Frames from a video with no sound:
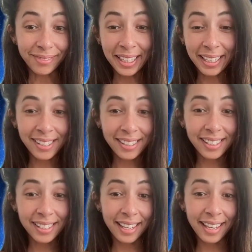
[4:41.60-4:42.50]
because
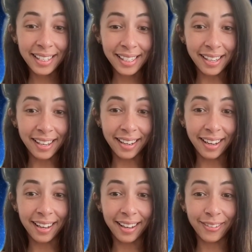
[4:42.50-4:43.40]
it's easy.
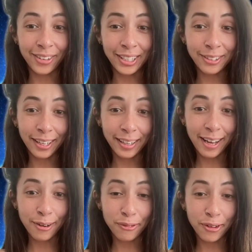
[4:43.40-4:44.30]
When you learn
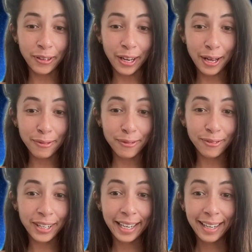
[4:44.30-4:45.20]
how to fall in love,
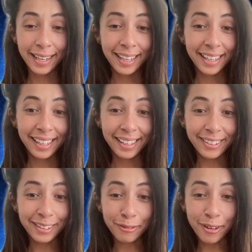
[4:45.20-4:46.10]
you
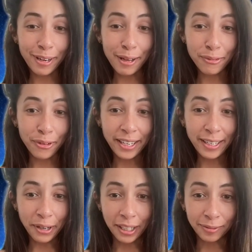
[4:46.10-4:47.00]
can fall in love for
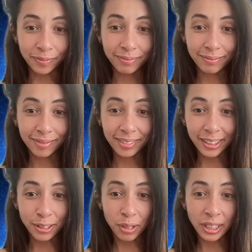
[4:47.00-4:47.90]
anyone
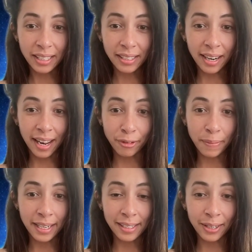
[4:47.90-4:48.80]
because you understand
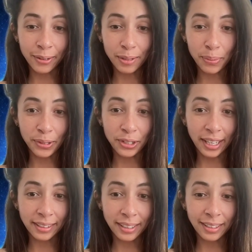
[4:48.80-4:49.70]
everybody's always
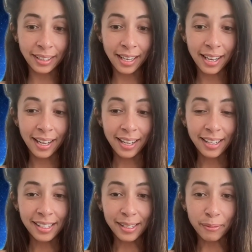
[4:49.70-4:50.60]
projecting
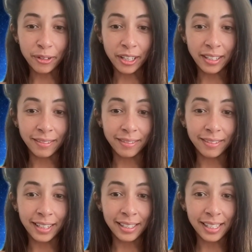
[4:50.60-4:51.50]
something
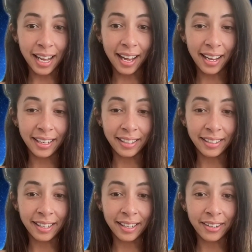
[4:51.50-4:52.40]
inside
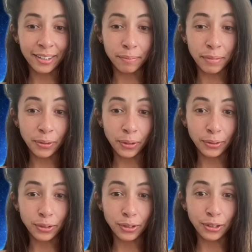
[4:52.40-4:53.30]
and they're a
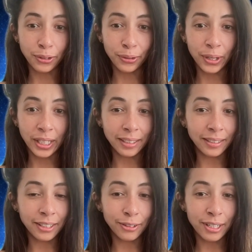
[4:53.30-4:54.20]
mirror to you,
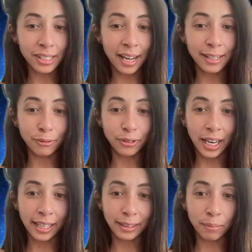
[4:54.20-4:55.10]
and you decide if you
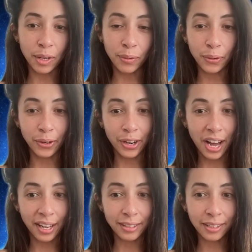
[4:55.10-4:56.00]
like the mirror or
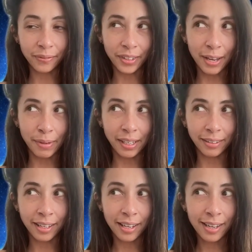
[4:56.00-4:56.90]
not. I mean,